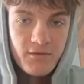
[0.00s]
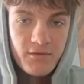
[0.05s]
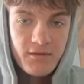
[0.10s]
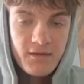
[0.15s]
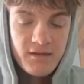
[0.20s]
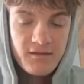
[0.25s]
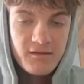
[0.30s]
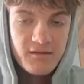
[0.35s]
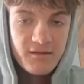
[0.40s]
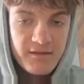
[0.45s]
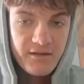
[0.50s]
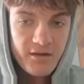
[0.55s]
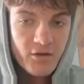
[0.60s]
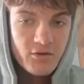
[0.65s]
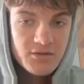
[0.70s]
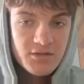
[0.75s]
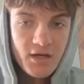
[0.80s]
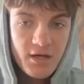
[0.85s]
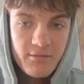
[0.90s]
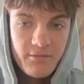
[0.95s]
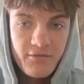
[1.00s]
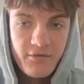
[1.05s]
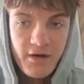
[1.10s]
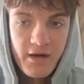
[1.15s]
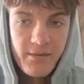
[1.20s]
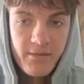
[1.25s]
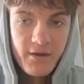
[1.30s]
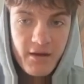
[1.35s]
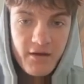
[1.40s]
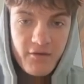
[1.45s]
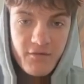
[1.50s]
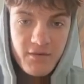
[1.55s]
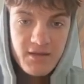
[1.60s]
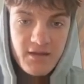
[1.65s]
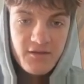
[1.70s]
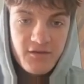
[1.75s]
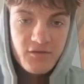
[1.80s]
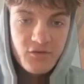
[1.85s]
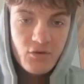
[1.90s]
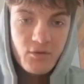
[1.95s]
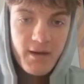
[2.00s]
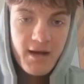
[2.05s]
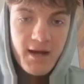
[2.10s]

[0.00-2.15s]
this is low time frame. If we then zoom